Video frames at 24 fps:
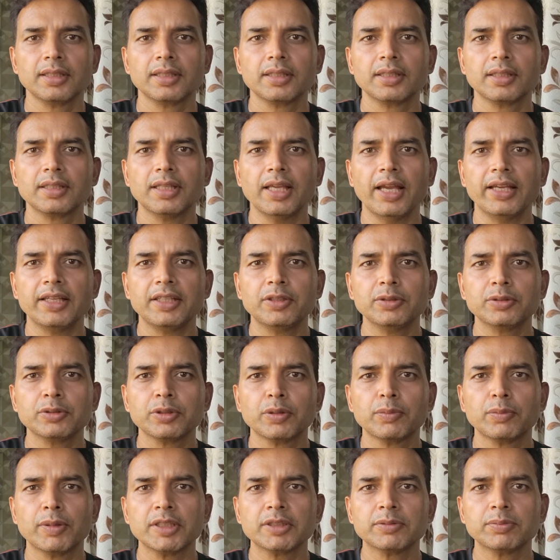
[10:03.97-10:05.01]
Thank you so
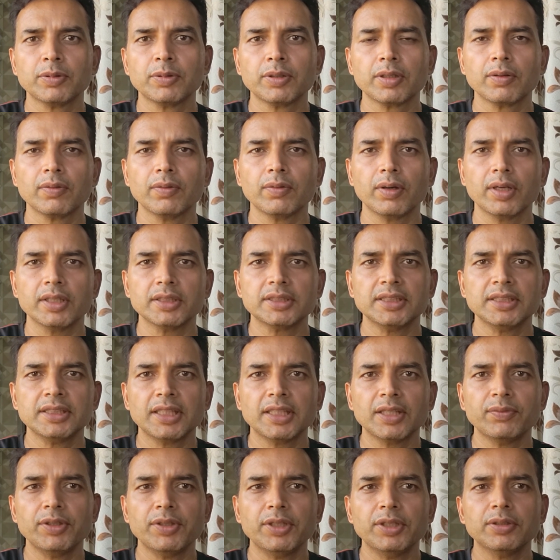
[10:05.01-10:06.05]
much for watching
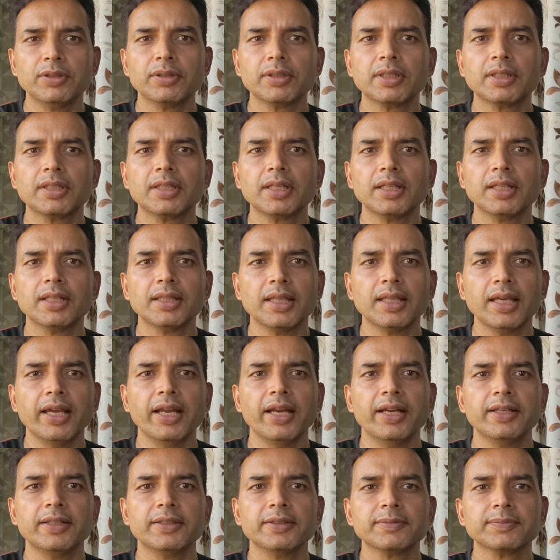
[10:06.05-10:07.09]
the video till the
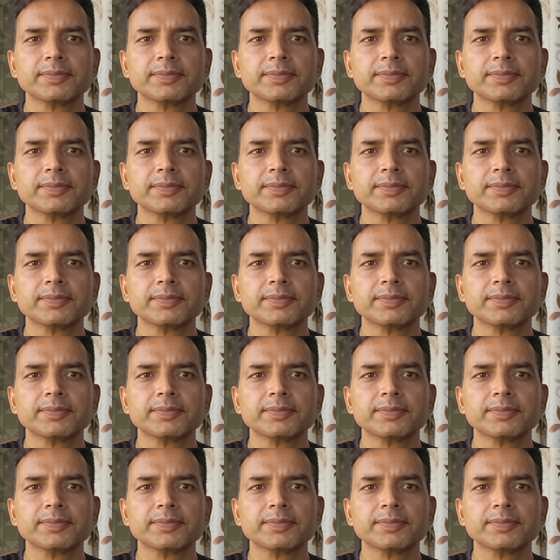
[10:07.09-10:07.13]
end.